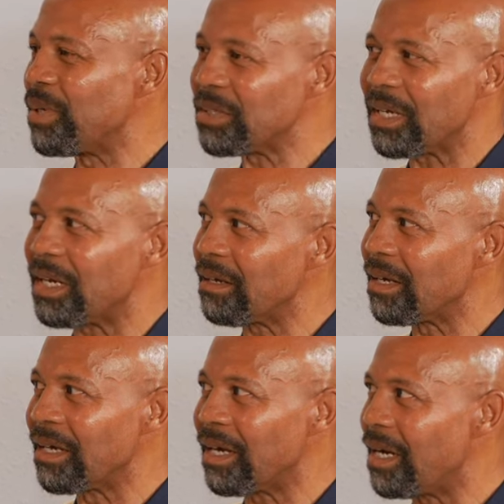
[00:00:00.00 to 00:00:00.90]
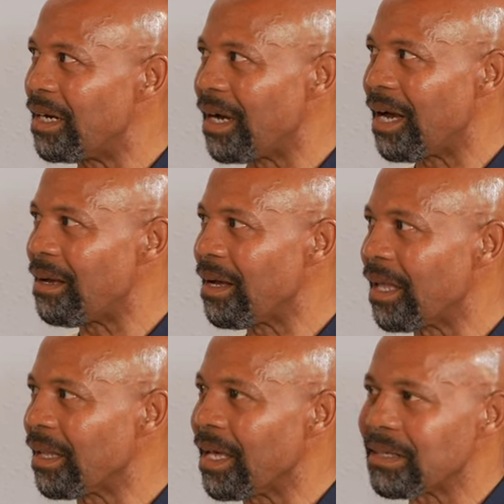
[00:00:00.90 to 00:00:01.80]
but yeah, uh,
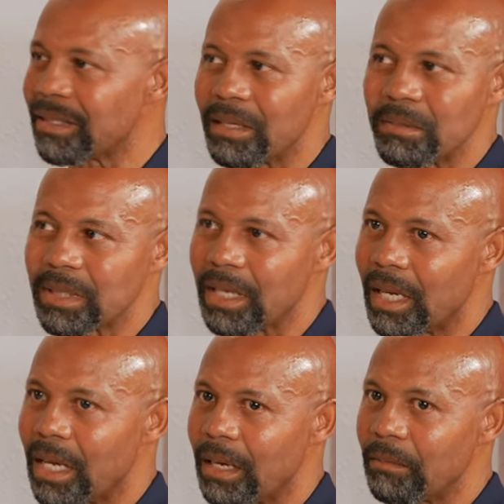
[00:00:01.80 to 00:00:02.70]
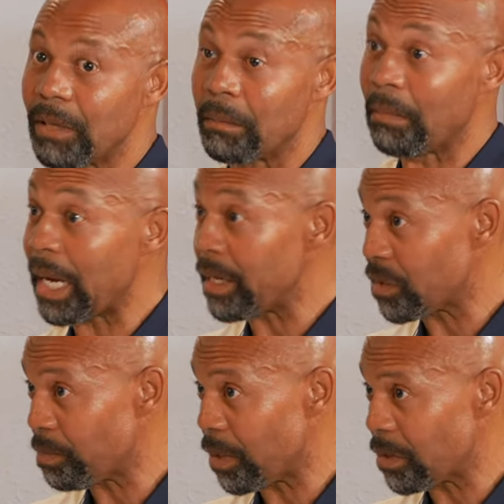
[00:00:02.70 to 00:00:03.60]
a lot of times uh, in my
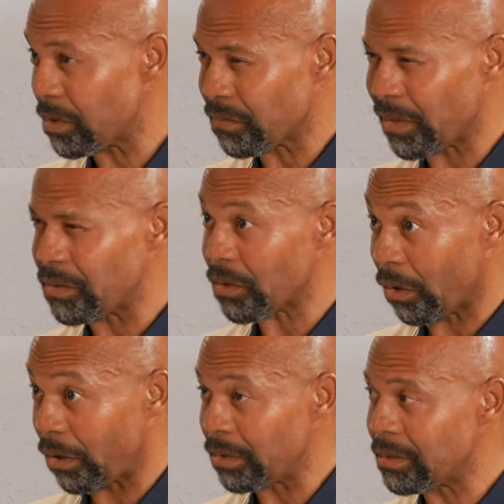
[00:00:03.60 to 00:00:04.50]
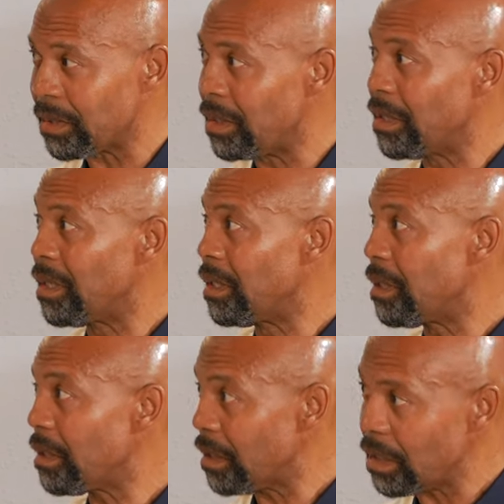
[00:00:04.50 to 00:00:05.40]
experience as far as art,
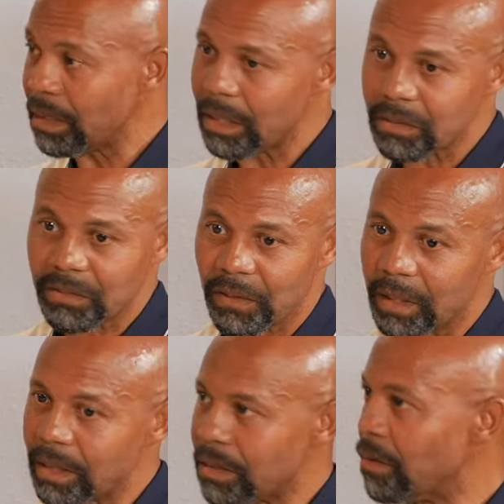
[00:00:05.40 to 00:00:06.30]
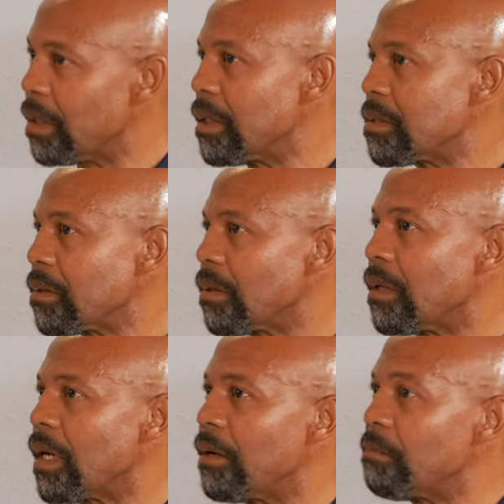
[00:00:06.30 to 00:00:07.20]
oh, I just felt like doing this,
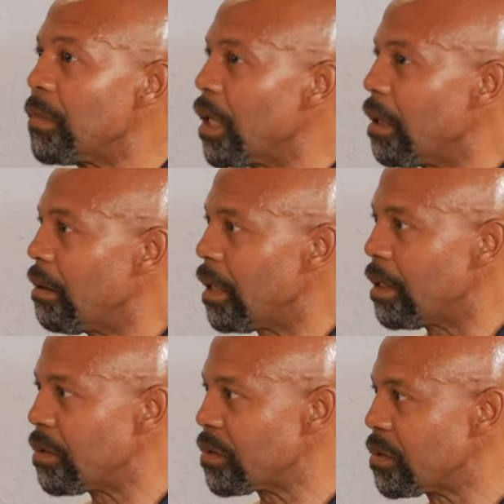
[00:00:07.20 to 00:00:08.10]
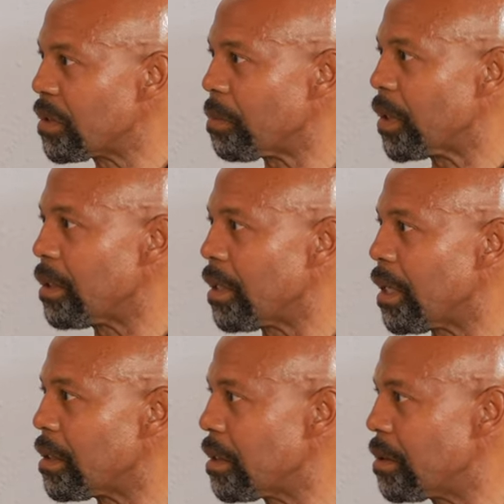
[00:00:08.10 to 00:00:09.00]
or I, you know, uh, this is something
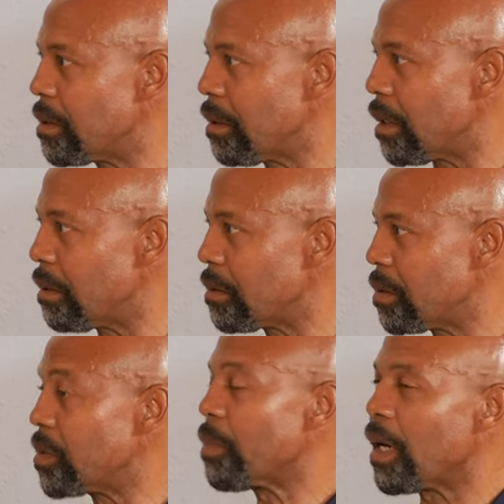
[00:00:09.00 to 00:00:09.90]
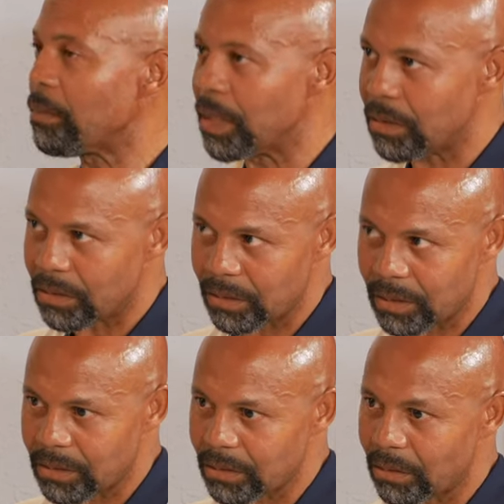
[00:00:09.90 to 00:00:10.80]
that and you know has inspired me to do
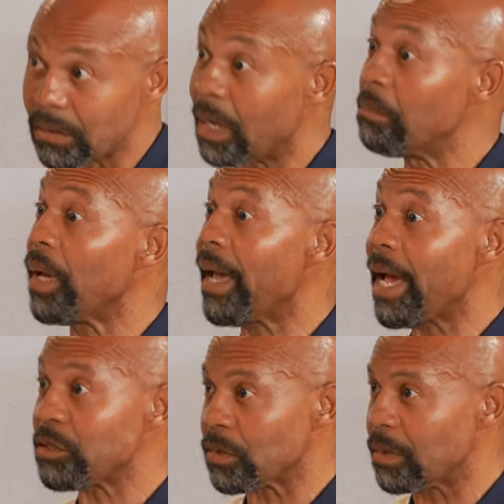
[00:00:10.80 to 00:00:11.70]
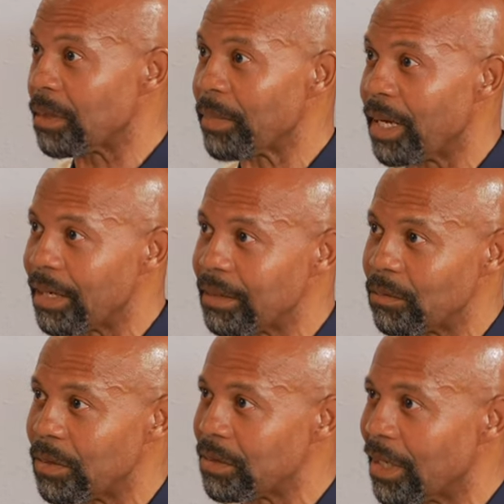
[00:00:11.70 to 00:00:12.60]
this, or I'm passionate about it,
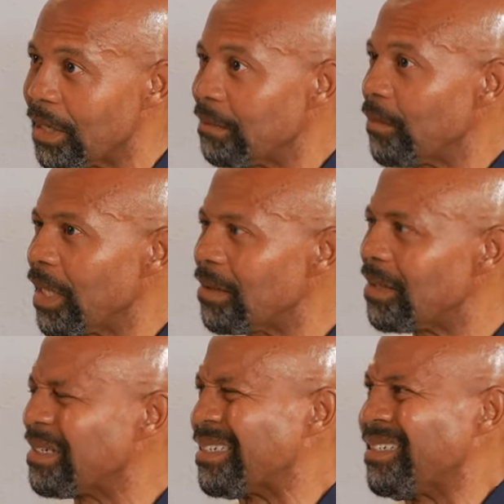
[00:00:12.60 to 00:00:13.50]
which I'm like going,